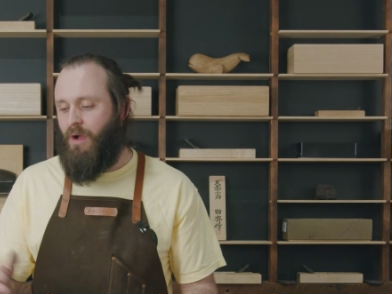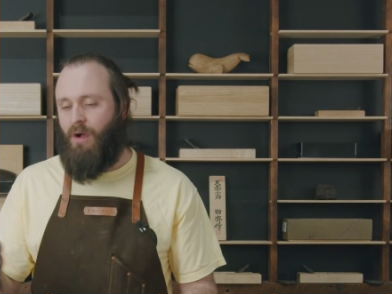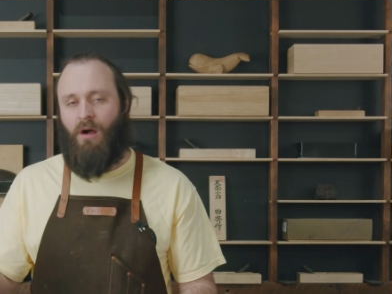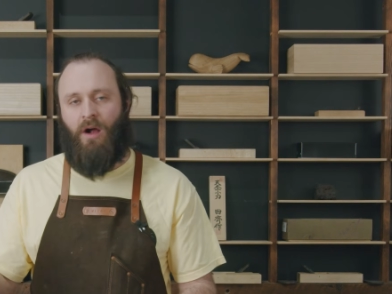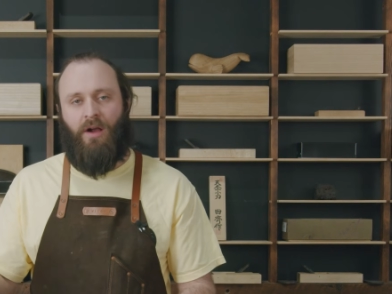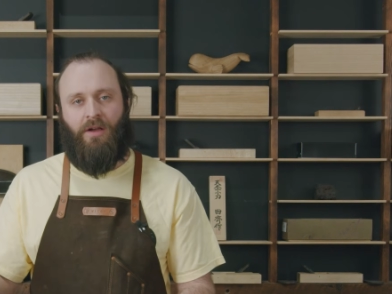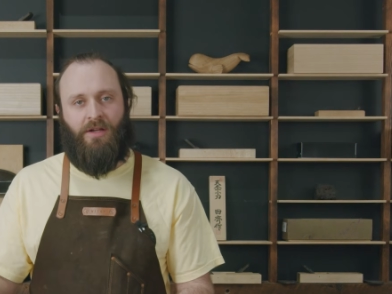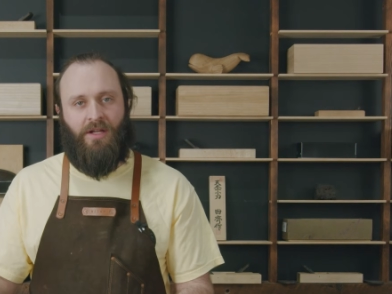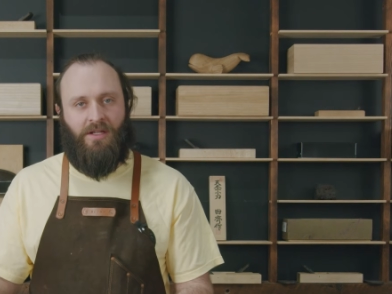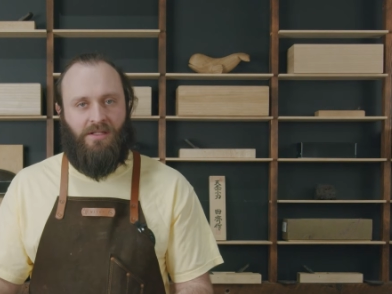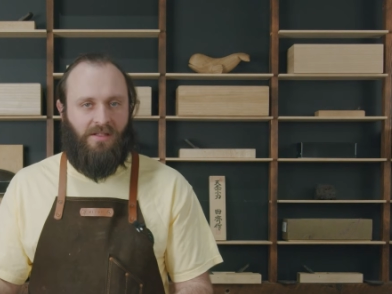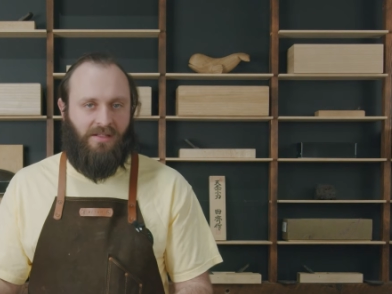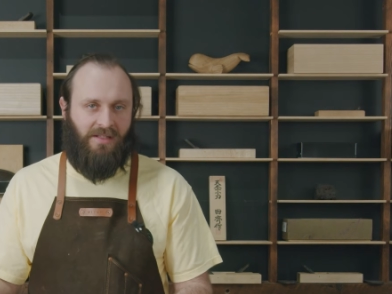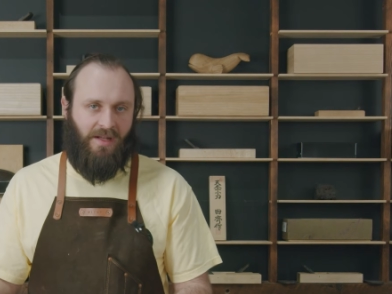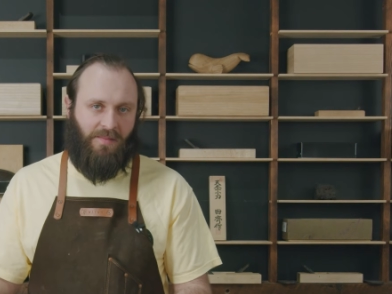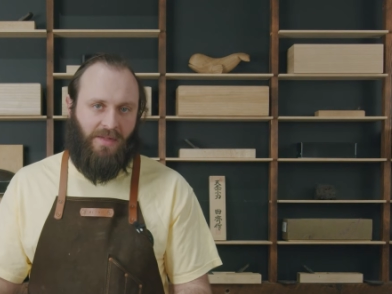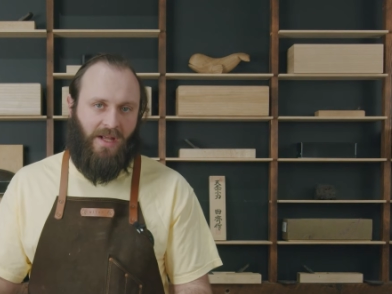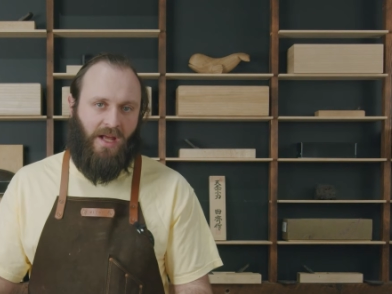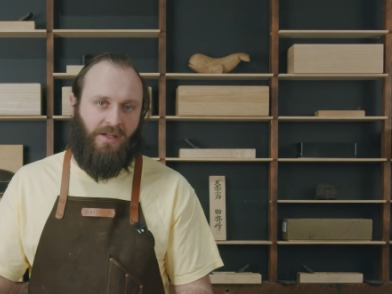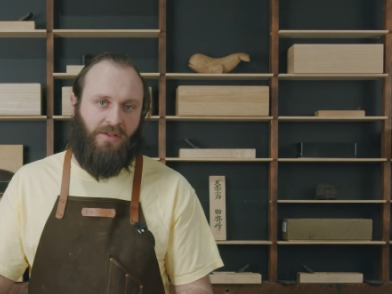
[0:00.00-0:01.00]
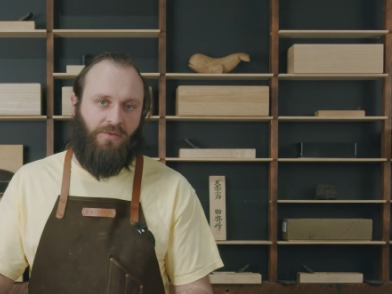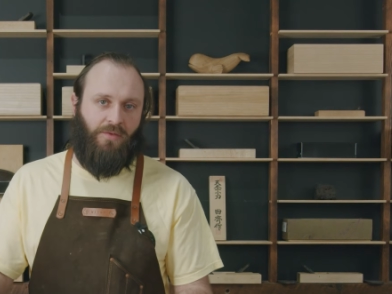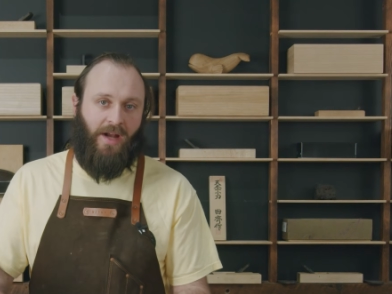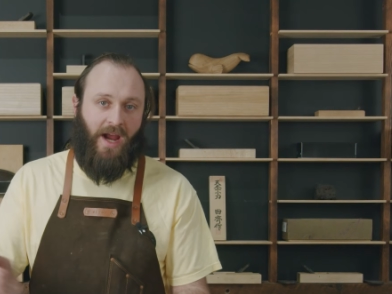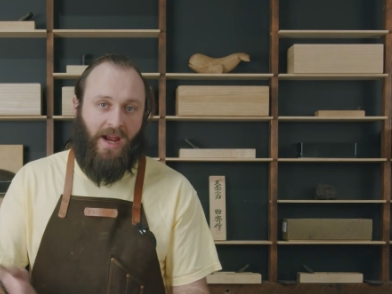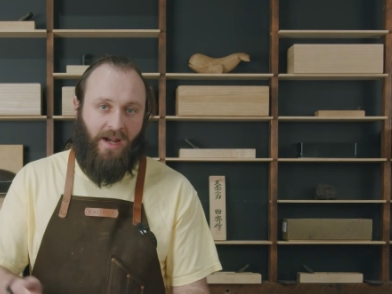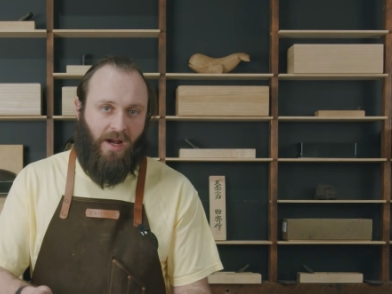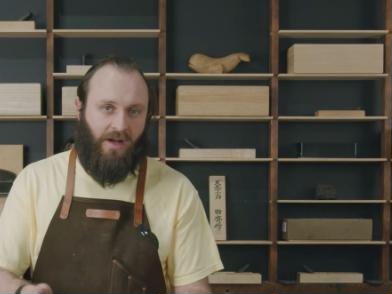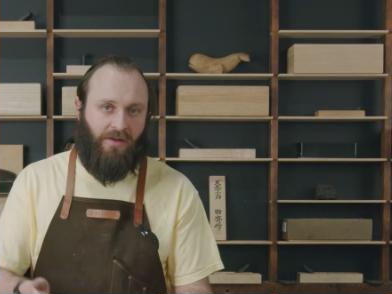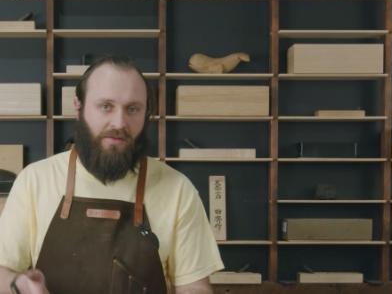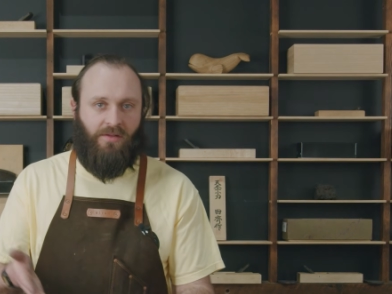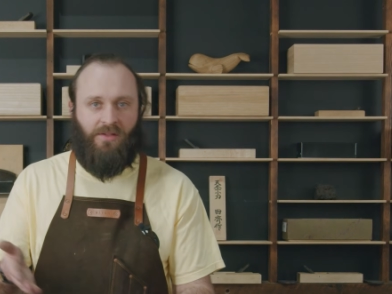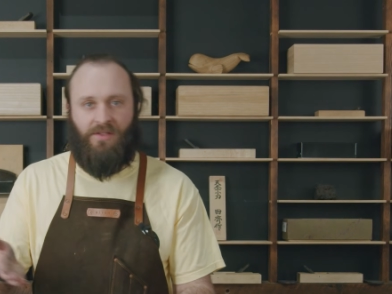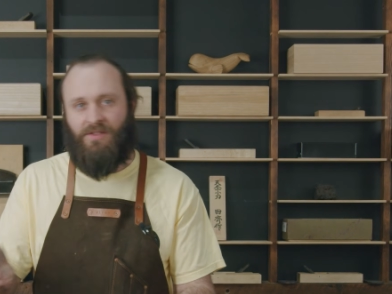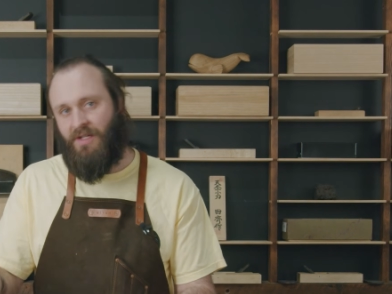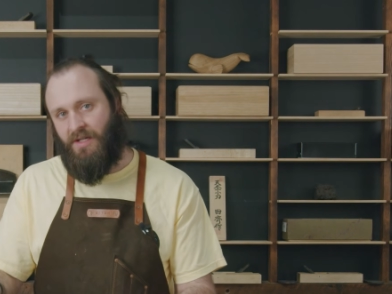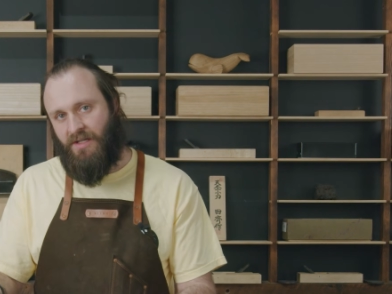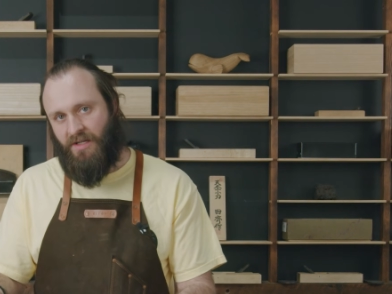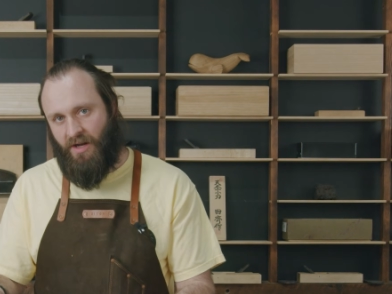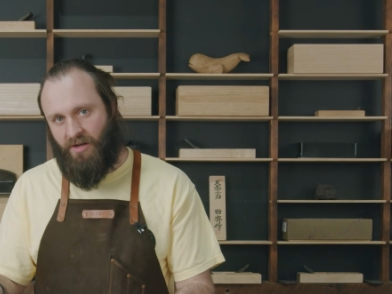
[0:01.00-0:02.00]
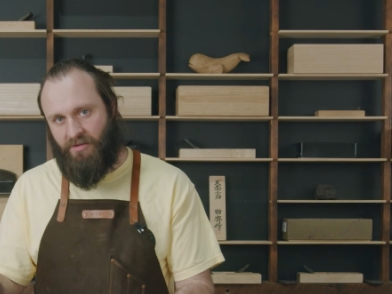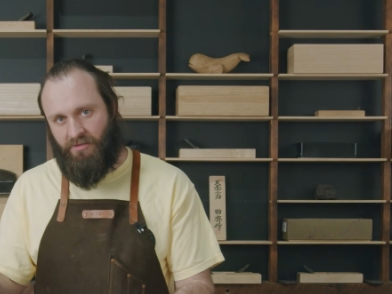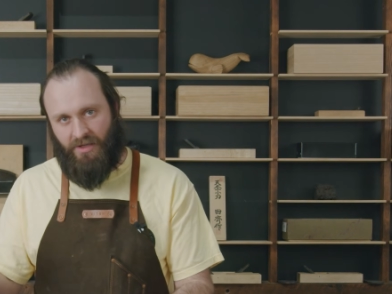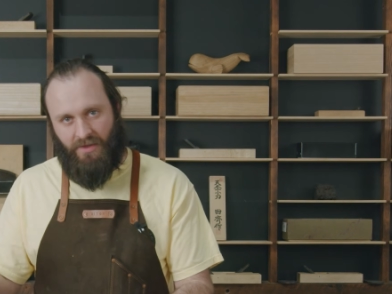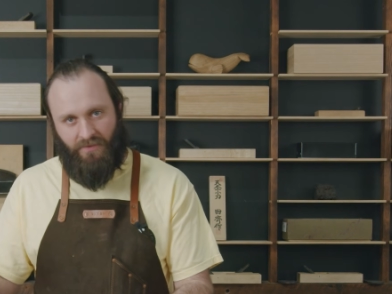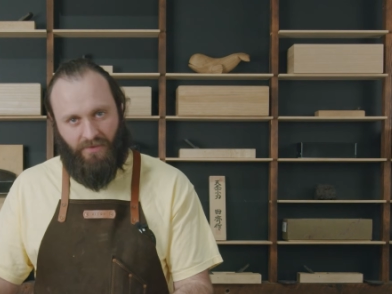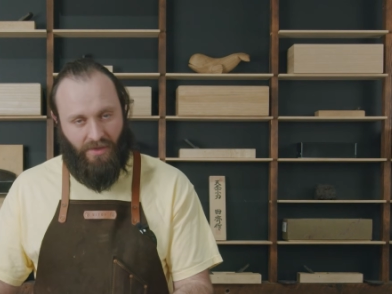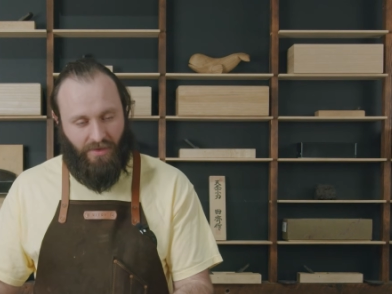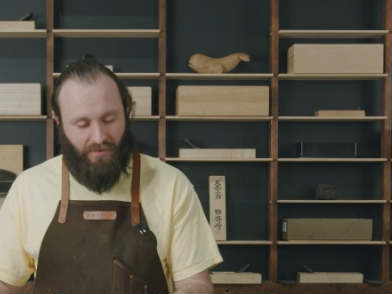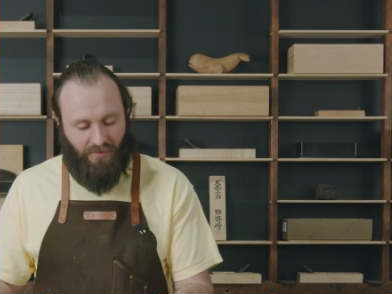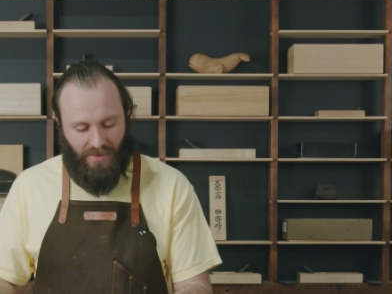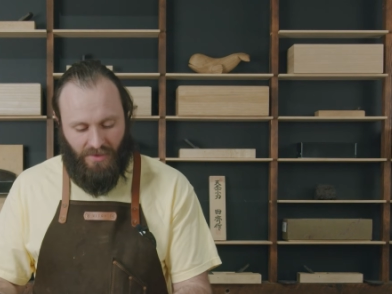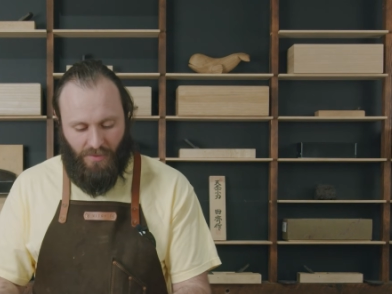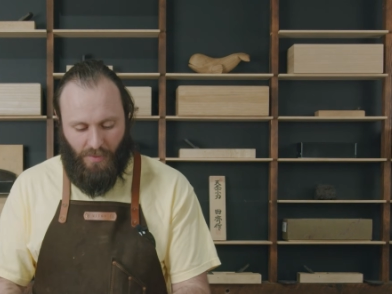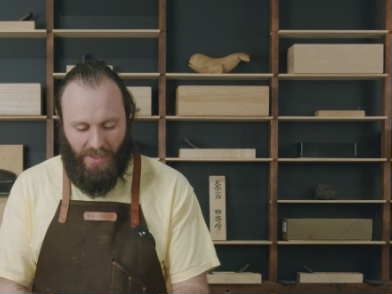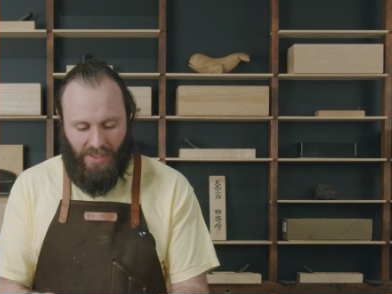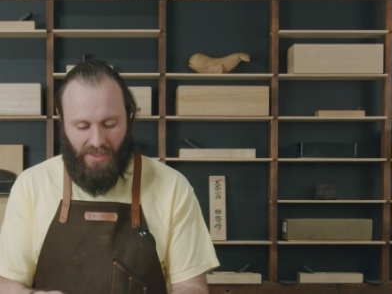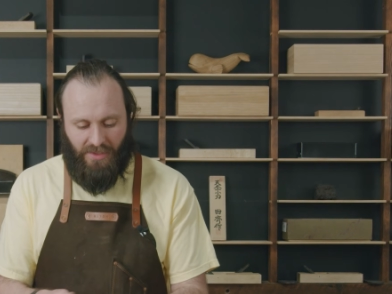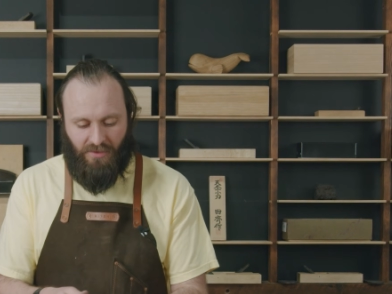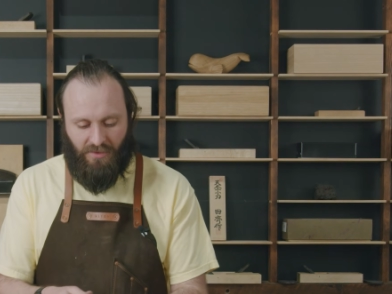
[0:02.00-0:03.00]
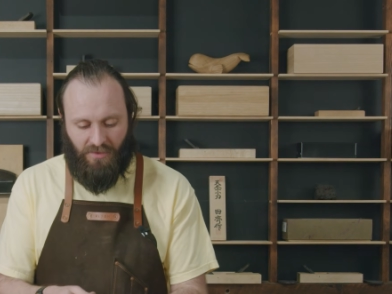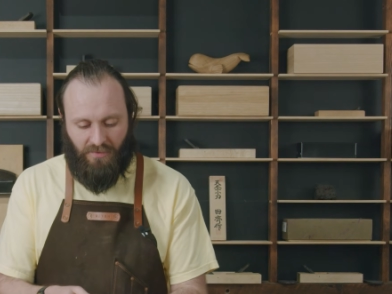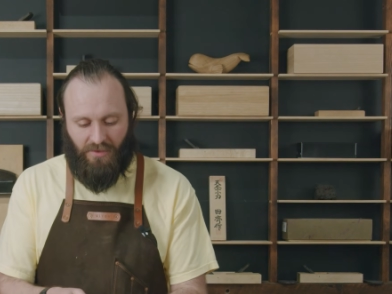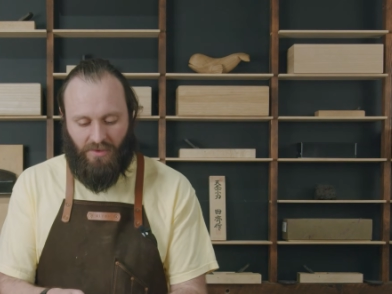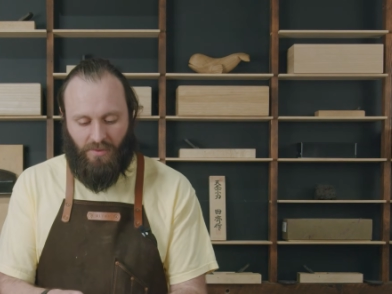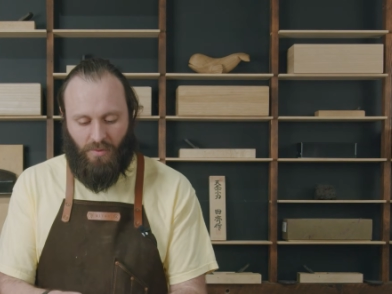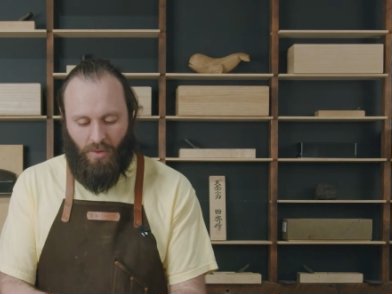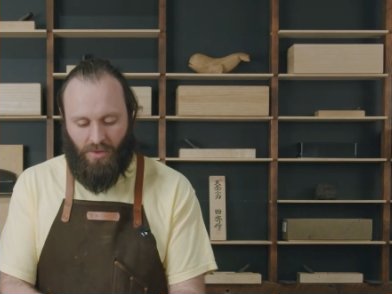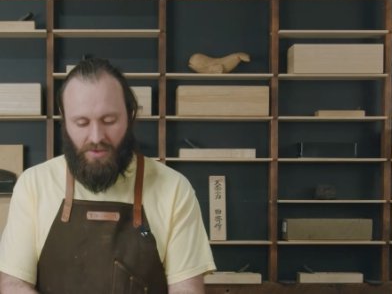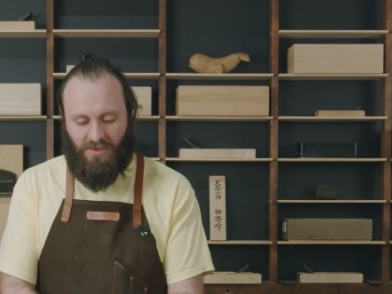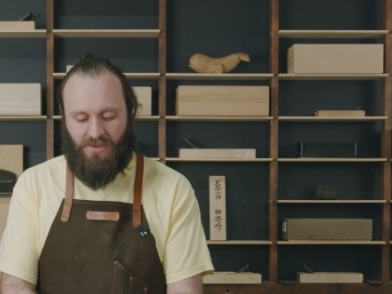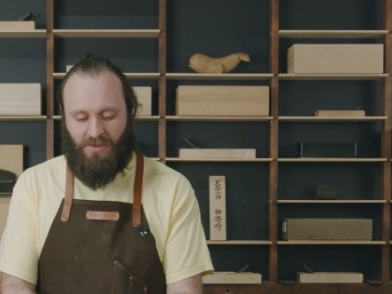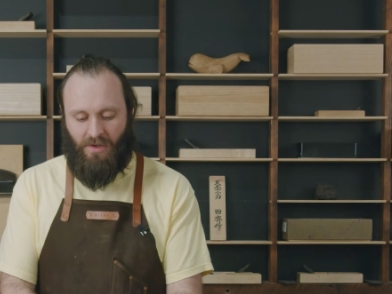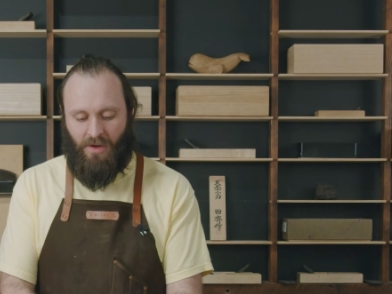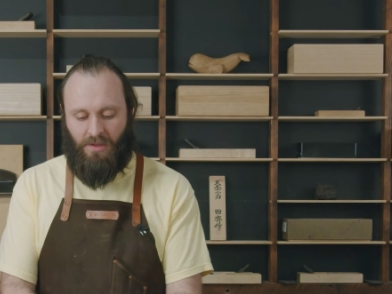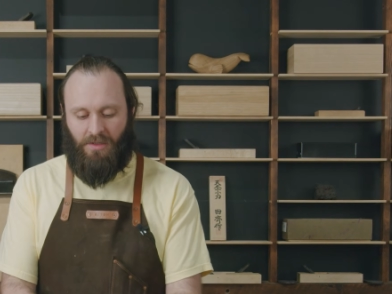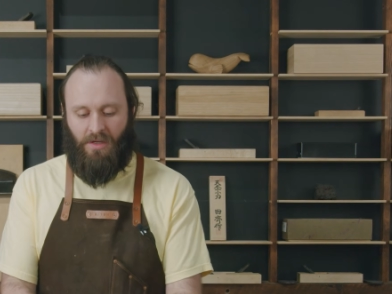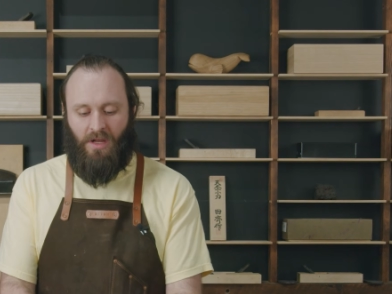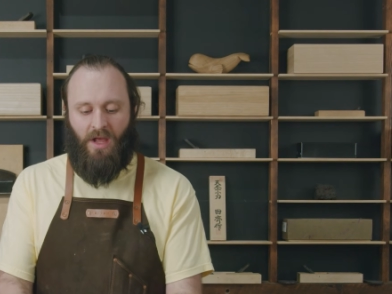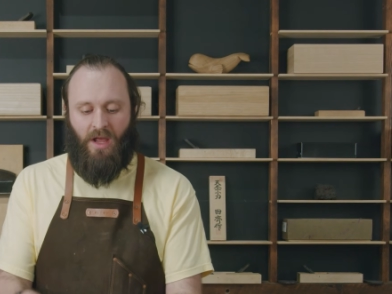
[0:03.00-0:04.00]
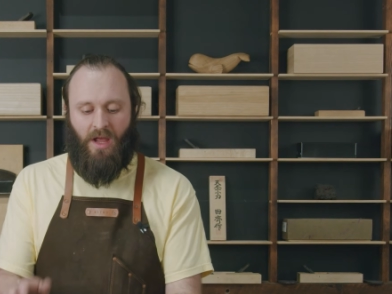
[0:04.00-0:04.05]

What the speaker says: I could easily step down to an 800, a 600, even a 320 sort of grit Waterstone